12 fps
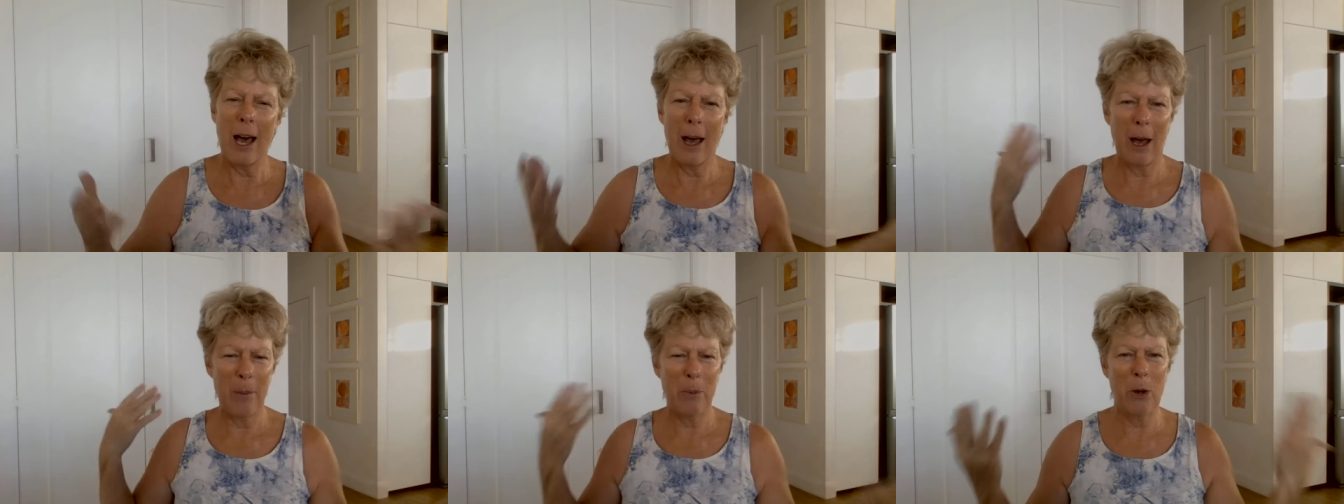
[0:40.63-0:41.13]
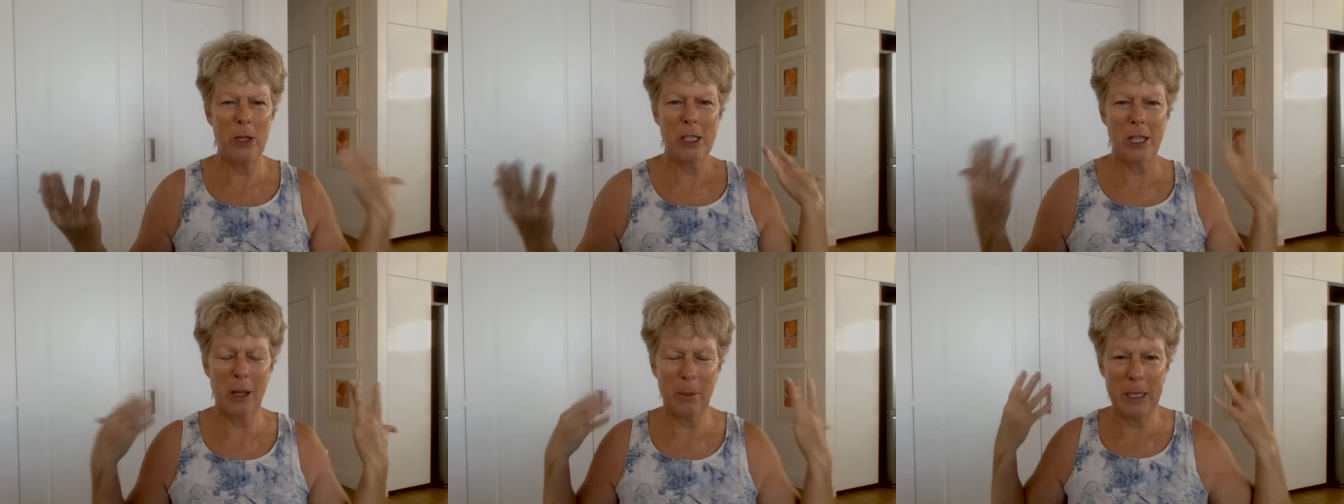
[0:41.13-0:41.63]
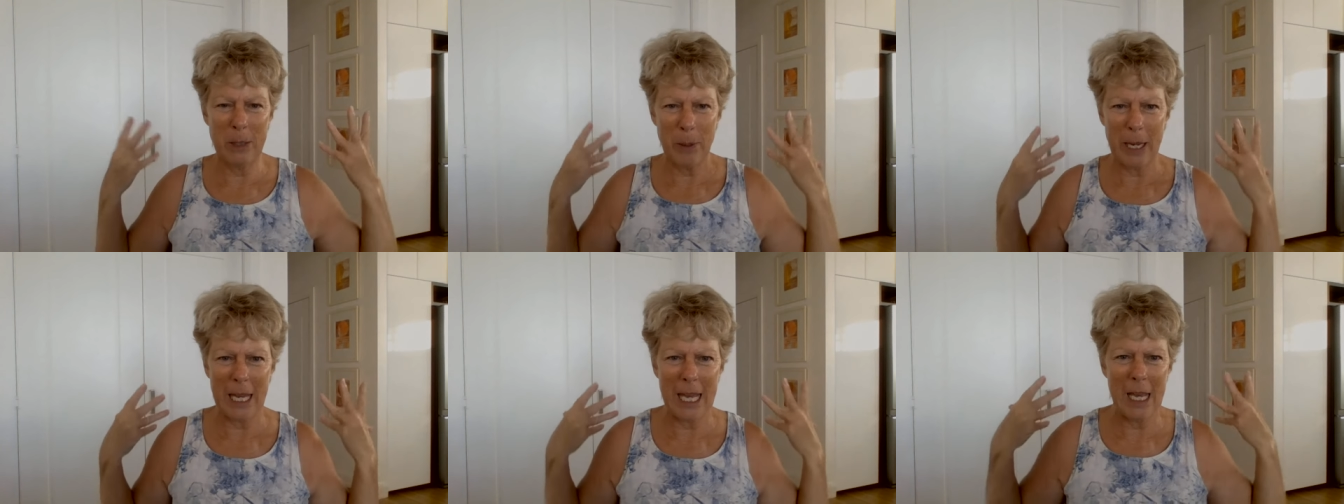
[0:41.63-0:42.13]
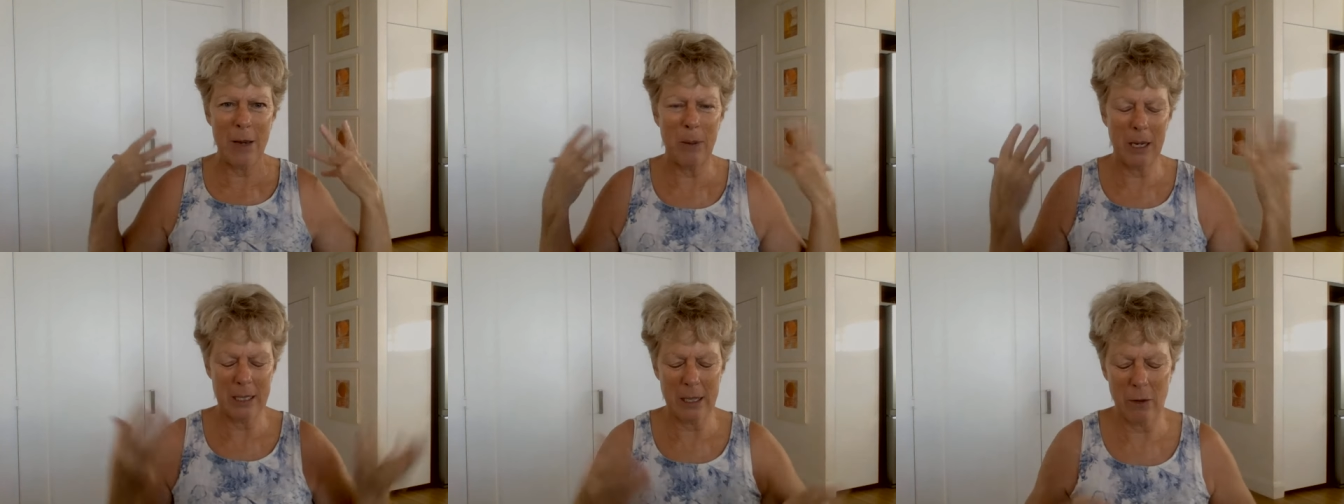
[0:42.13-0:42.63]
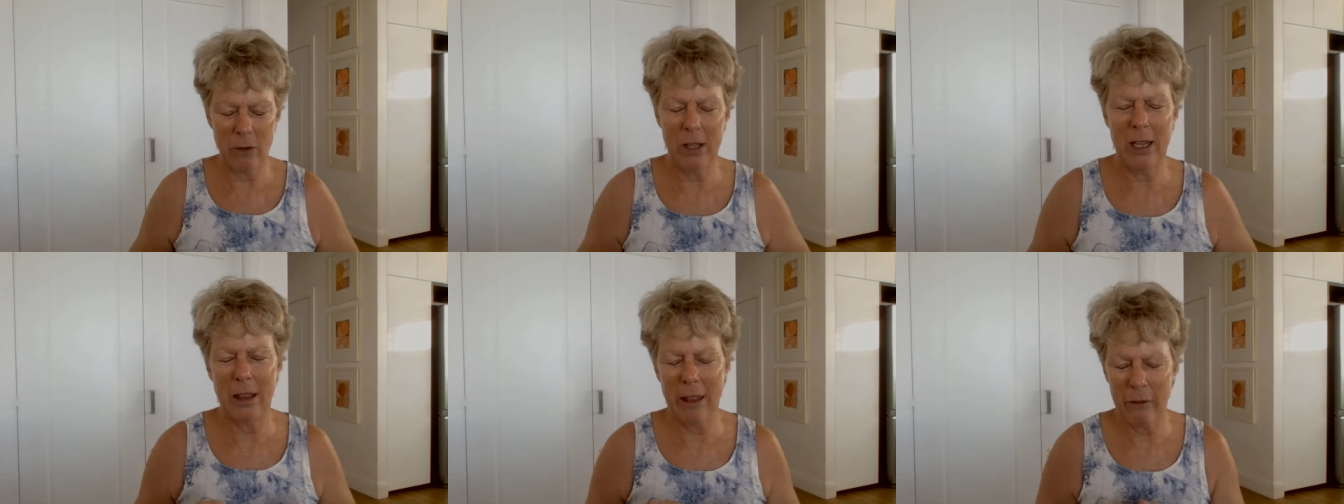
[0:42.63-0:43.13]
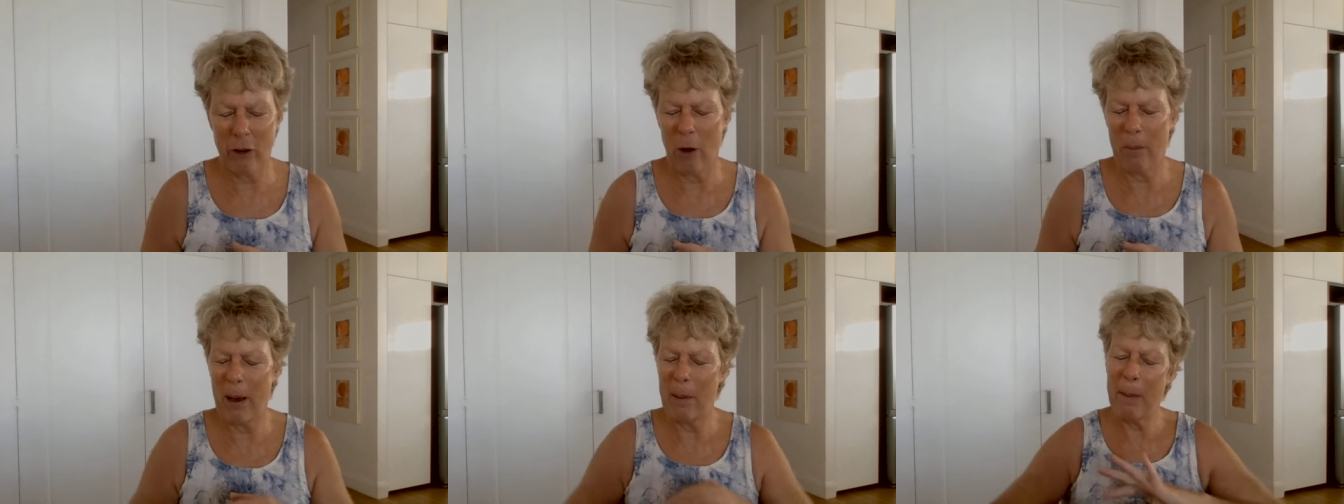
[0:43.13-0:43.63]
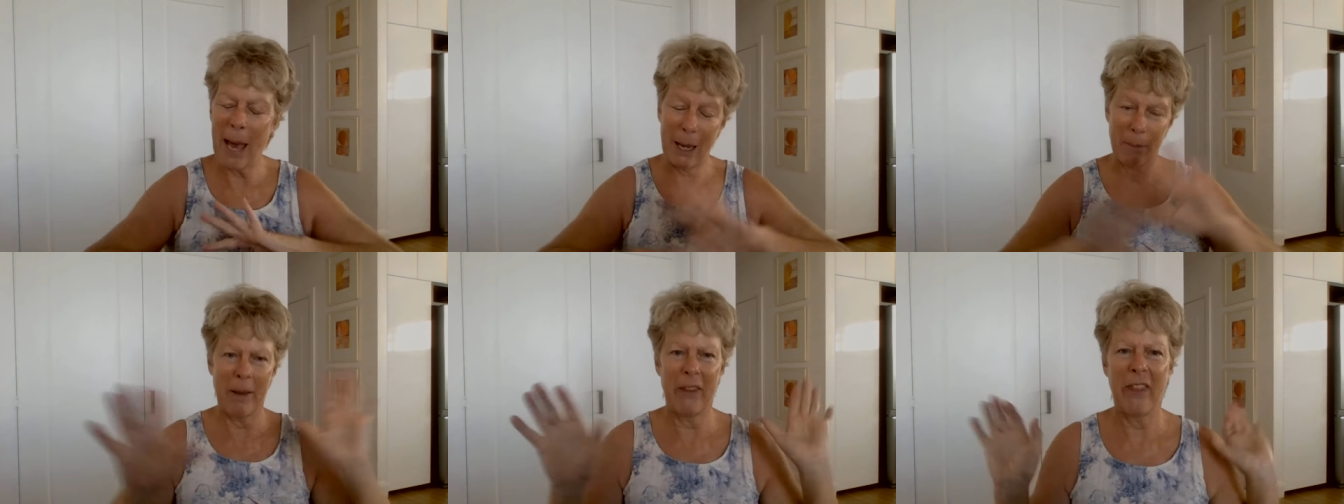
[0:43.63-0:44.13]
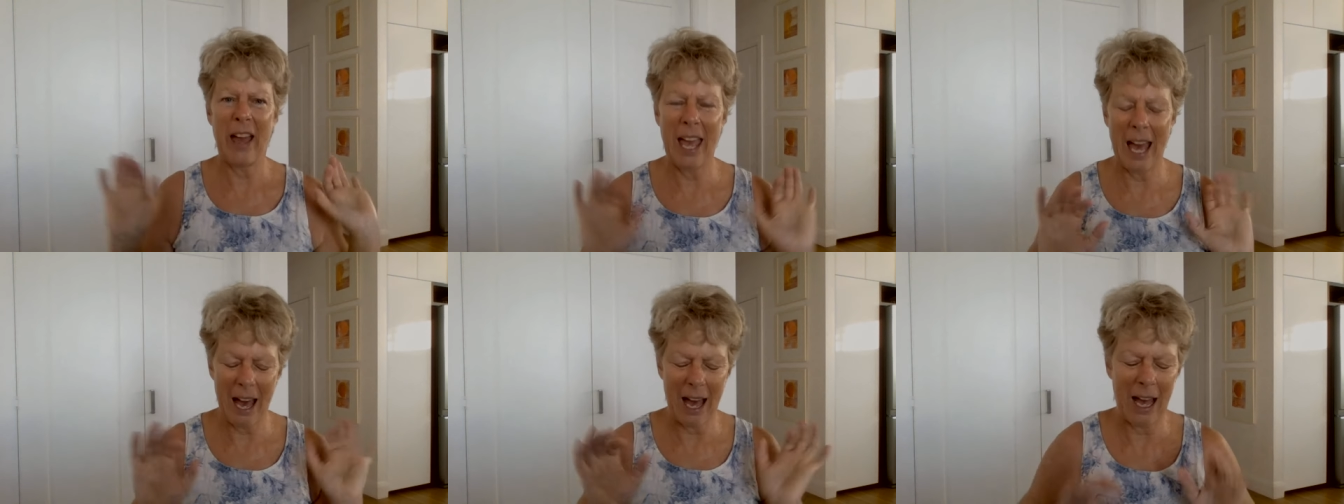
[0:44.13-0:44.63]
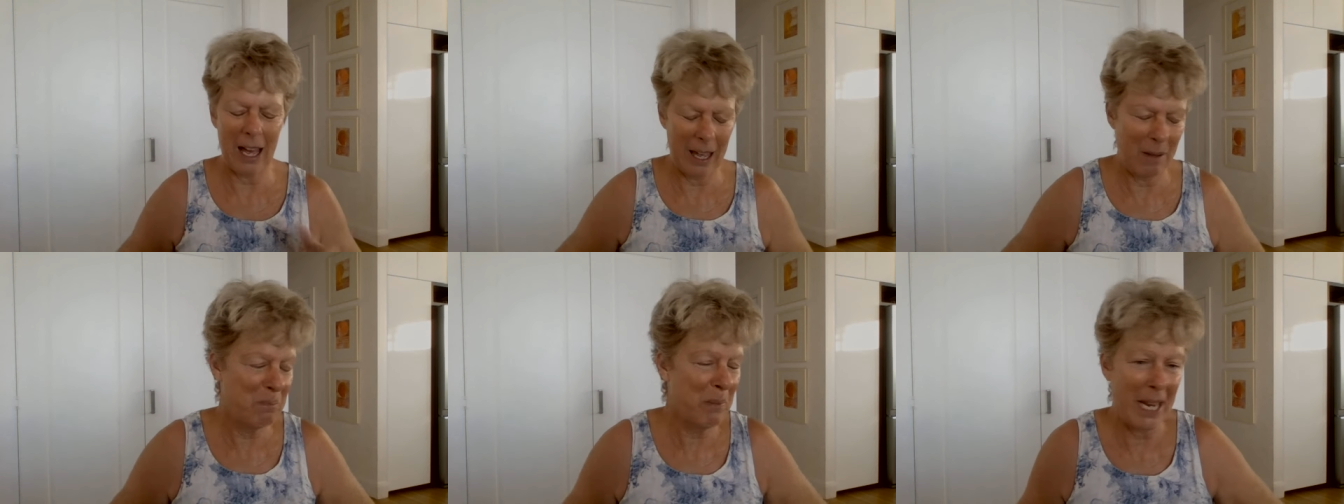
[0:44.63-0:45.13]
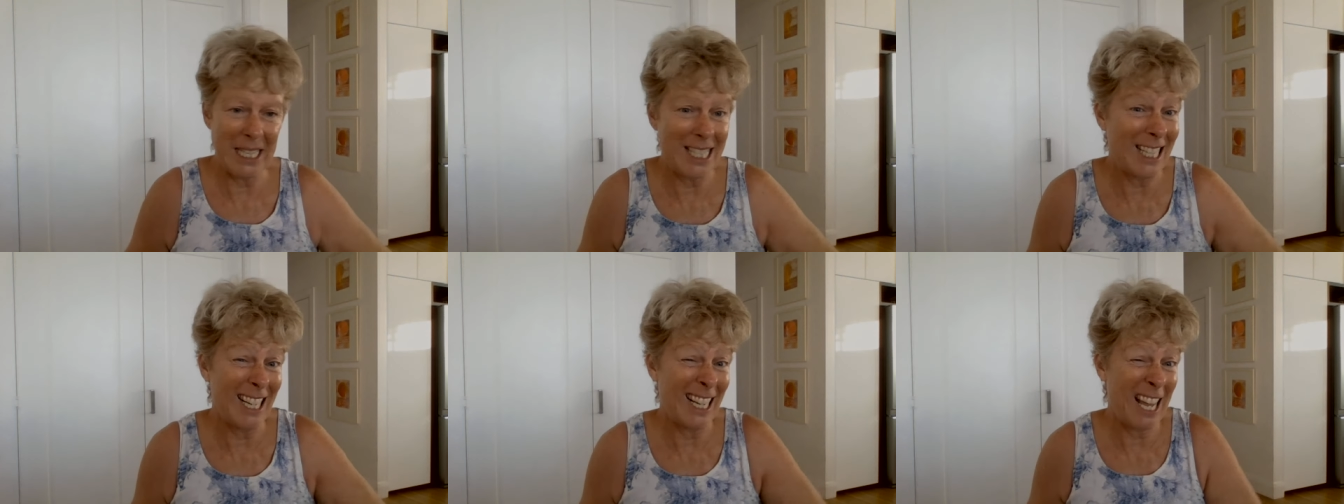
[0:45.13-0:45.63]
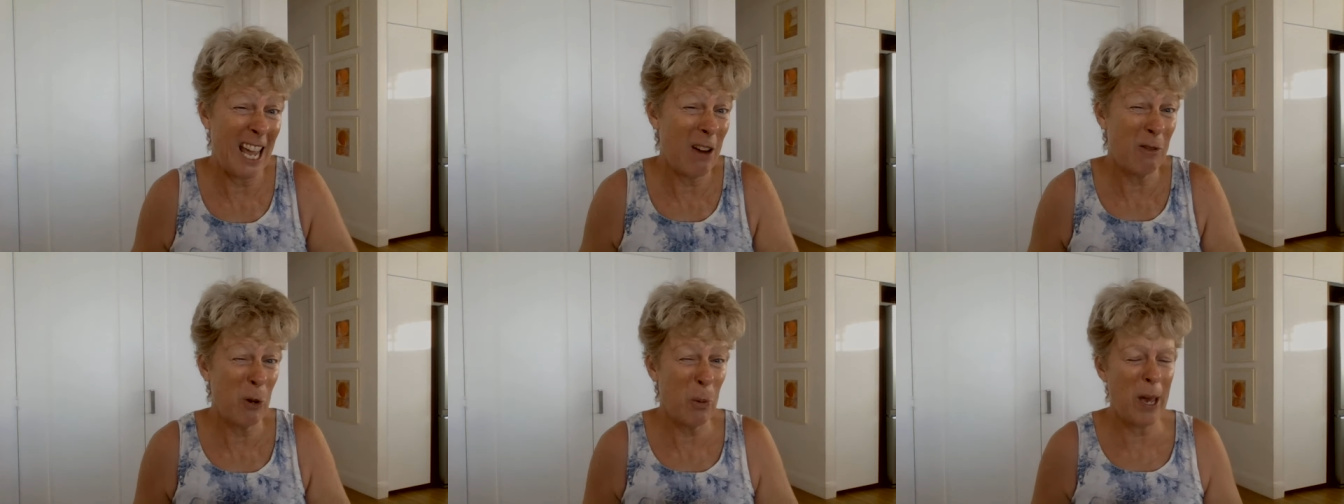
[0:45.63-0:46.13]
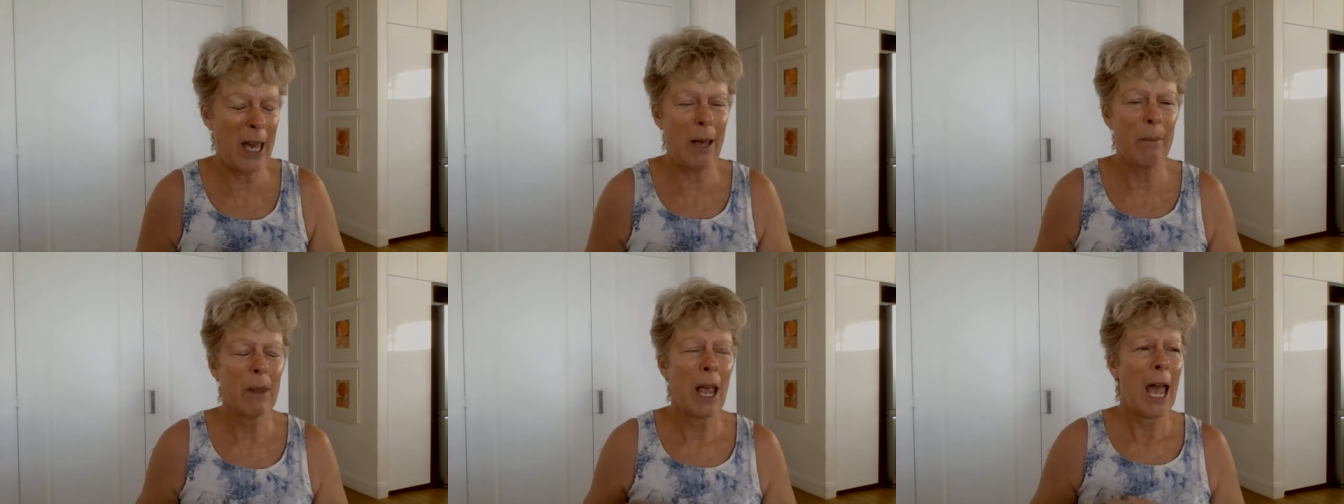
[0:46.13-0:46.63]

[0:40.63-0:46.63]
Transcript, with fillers: Uh, I point to them as being here because I feel that they've got my back, but they are basically everywhere.